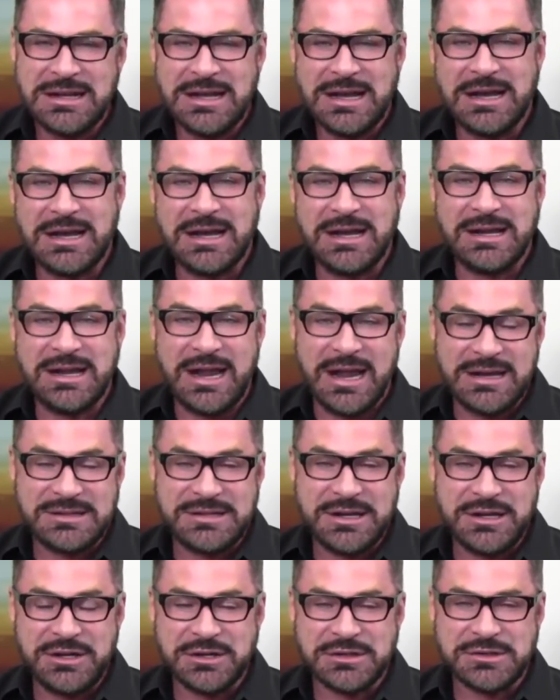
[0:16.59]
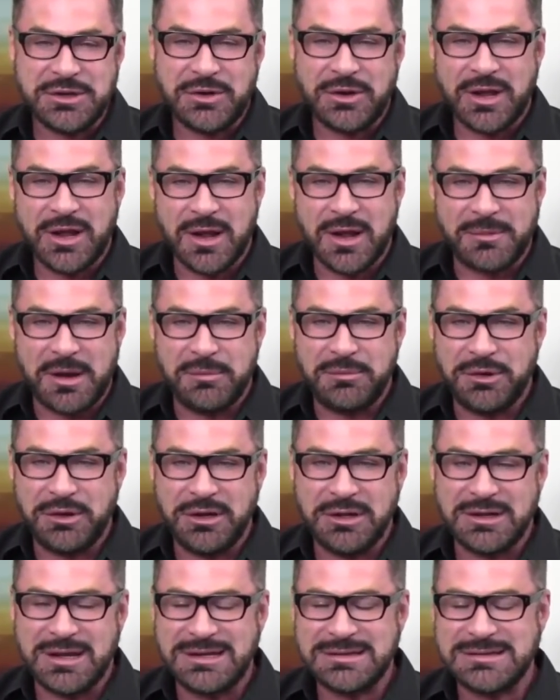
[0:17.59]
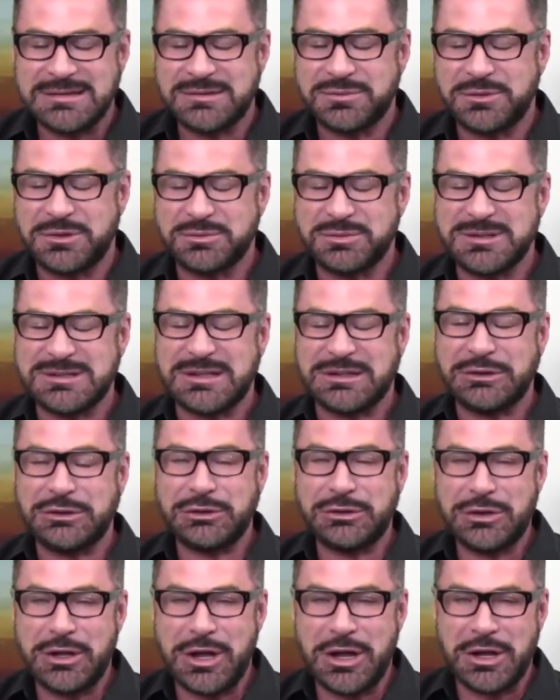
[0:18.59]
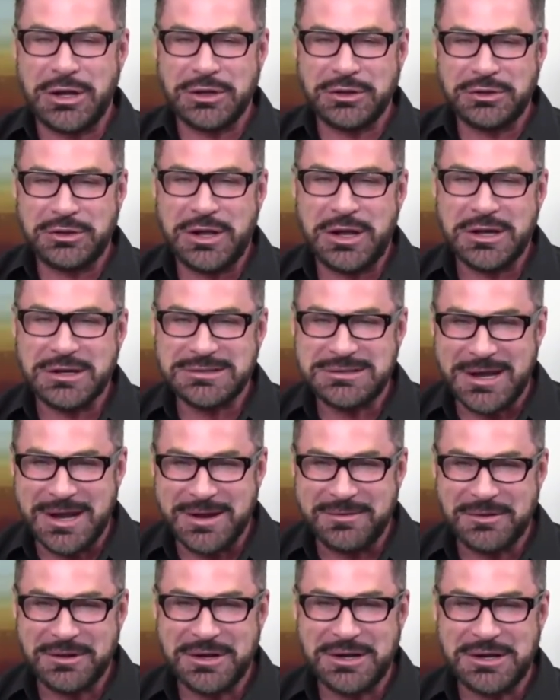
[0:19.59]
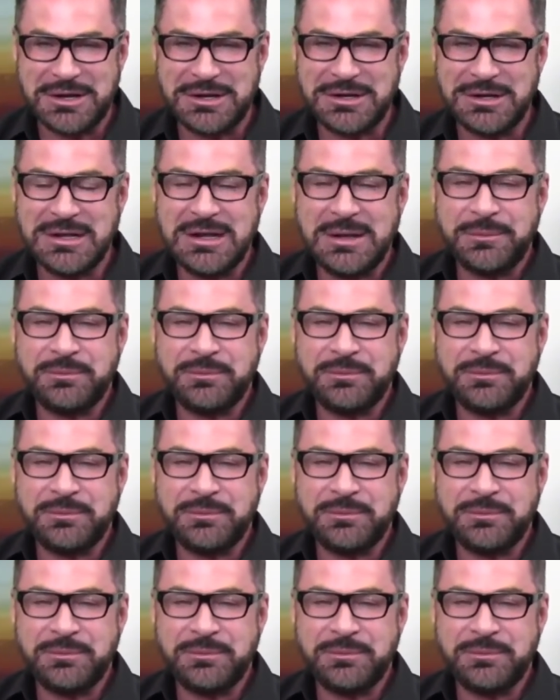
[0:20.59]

At 18 years old, I got my beauty license, which was a long, long time ago.